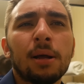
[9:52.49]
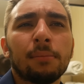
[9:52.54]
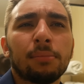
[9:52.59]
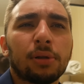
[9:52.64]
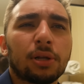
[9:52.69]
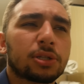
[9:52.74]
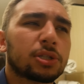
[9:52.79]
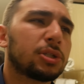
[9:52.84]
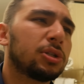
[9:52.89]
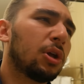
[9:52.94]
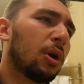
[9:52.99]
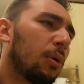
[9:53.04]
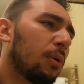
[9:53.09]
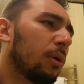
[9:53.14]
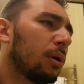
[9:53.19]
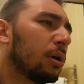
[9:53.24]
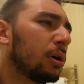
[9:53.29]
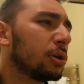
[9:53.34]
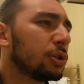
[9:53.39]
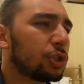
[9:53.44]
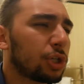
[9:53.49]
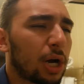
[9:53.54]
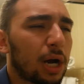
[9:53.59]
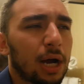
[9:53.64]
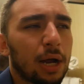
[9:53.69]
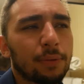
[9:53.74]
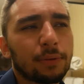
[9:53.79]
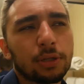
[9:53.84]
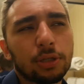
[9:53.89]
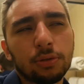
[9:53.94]
plus Noah,
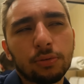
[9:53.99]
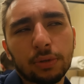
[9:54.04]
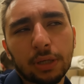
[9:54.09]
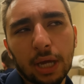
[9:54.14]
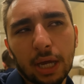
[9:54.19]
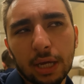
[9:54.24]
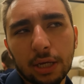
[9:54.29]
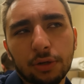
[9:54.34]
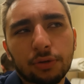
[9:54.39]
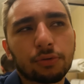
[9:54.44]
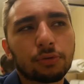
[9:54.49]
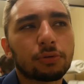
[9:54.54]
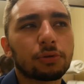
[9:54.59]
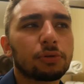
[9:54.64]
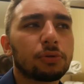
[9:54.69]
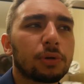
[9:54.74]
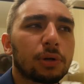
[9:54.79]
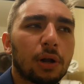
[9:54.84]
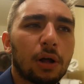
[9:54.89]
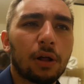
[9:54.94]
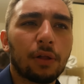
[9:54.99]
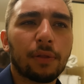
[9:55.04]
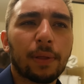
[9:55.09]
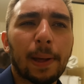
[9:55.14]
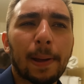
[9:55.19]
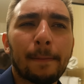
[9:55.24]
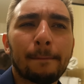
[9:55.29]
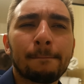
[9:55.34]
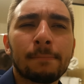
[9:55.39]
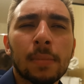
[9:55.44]
John, the UK crew, and all of
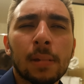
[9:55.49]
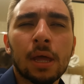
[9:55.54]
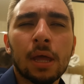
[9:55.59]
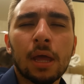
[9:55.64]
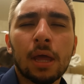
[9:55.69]
them.